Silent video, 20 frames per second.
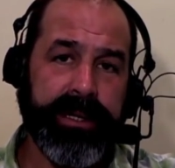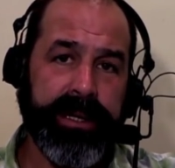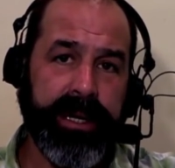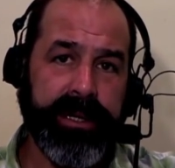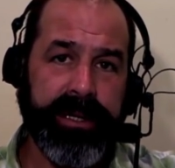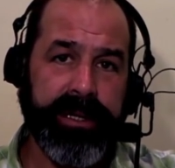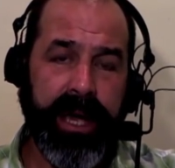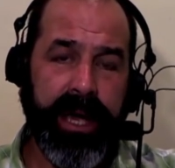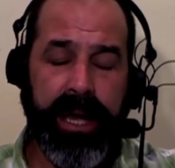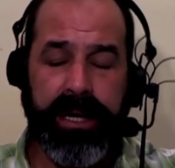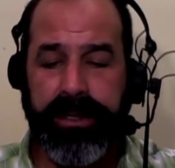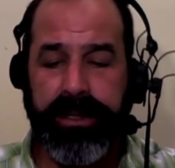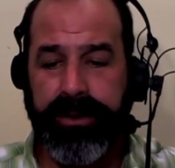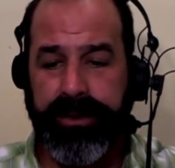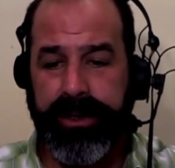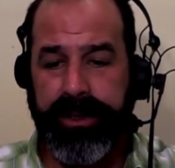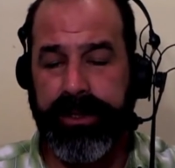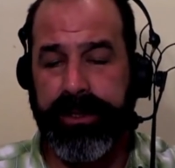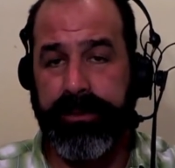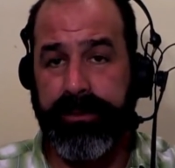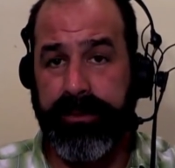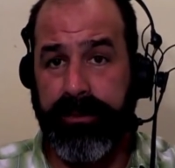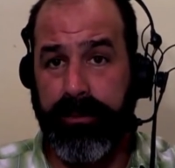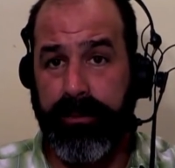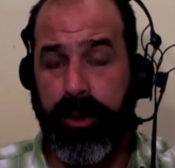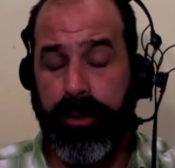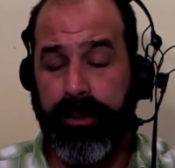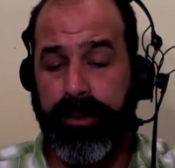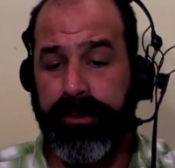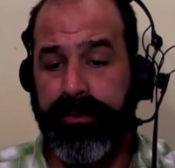in educational systems for
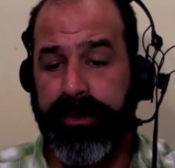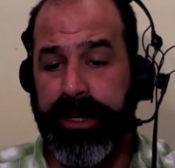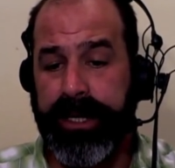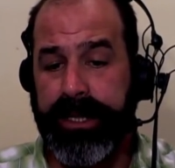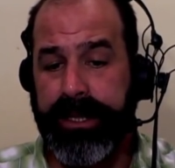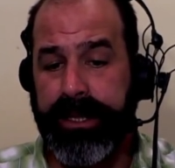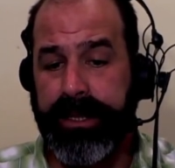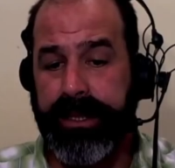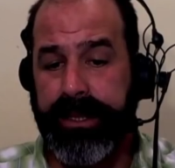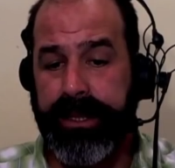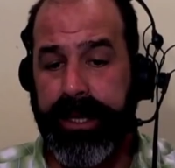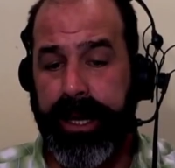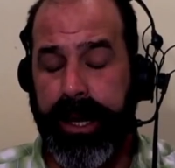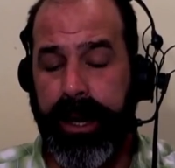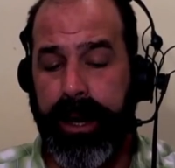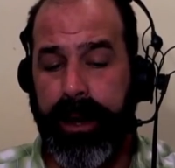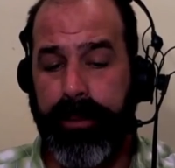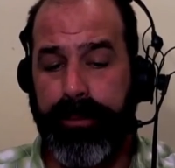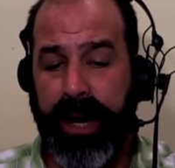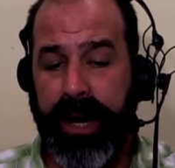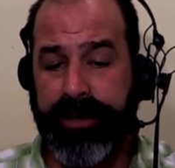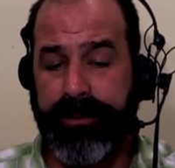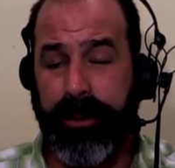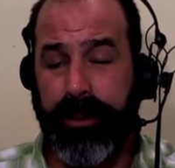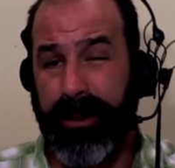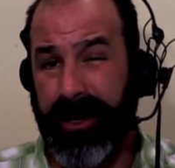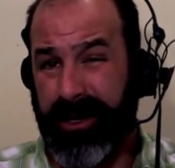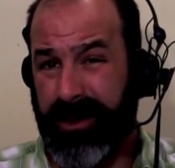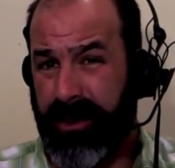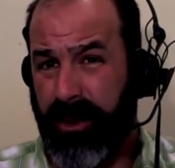mobile devices, uh,
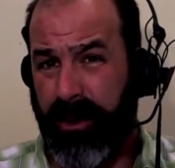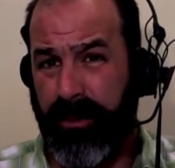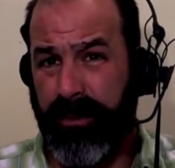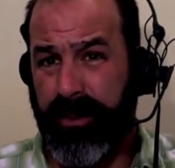possibly because hmm.